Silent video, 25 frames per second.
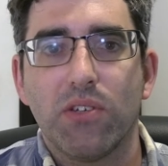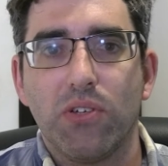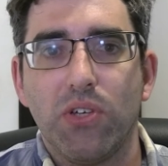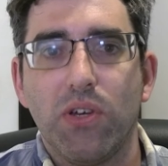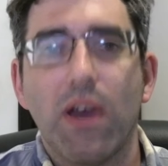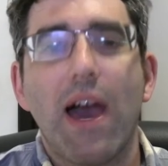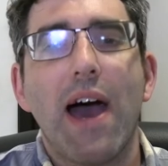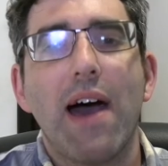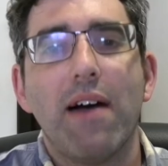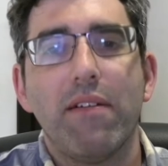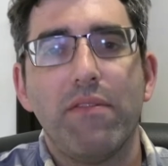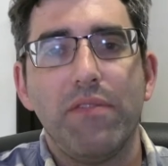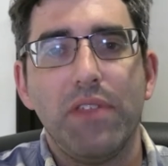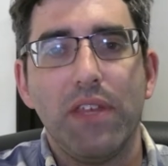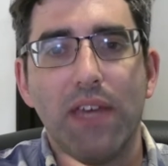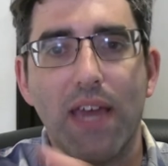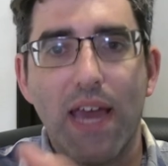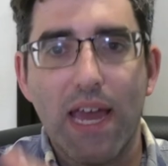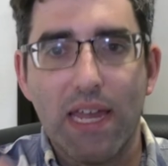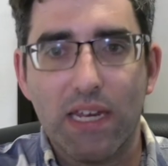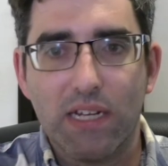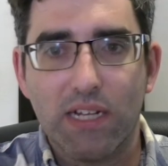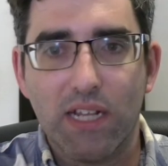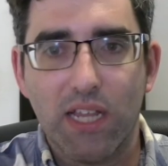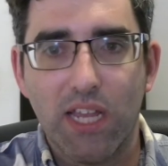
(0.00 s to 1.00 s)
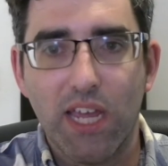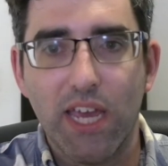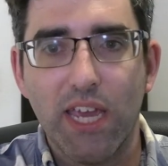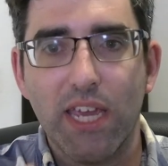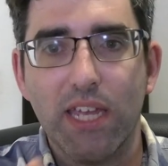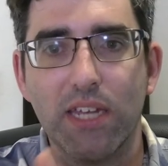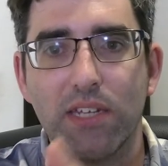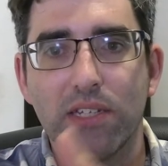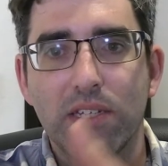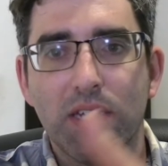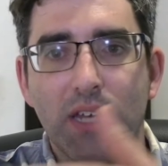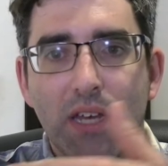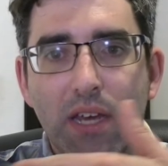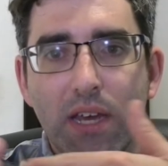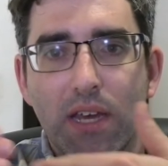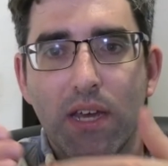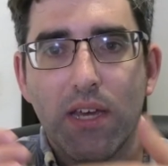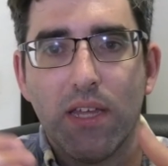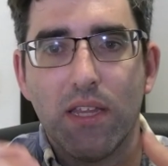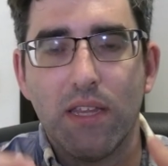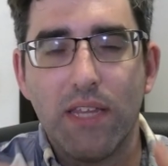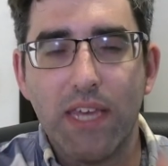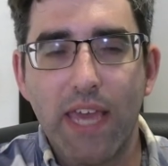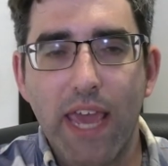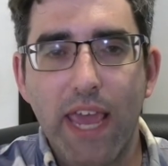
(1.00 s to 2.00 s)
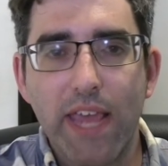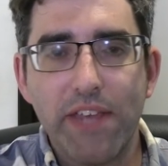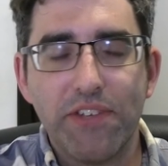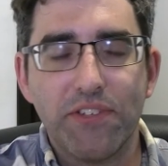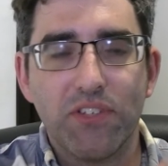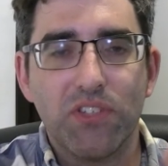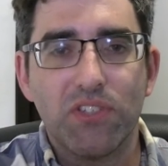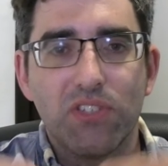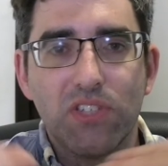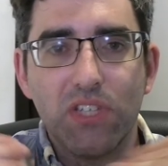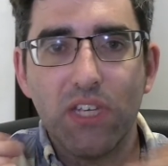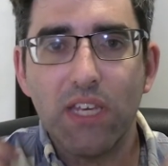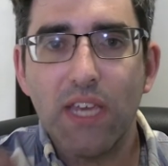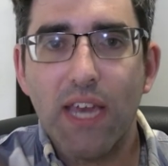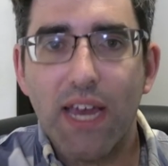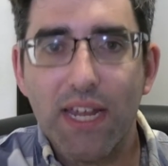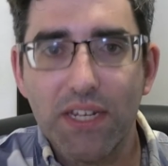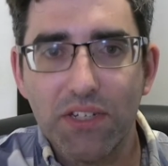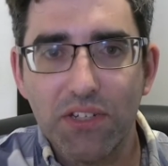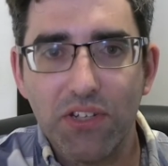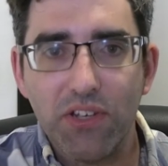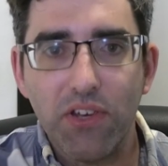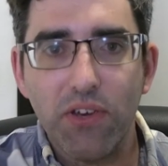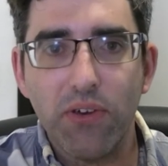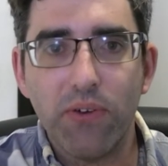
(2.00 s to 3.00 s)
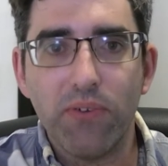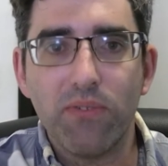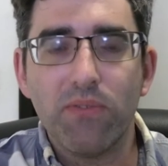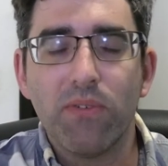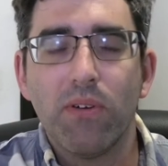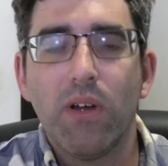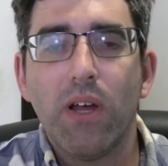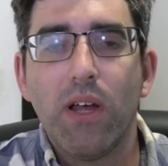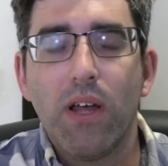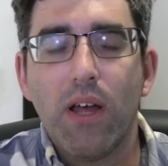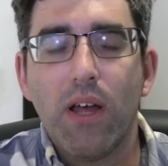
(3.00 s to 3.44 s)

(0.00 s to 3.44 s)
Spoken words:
So you have the end client, the agency, and you.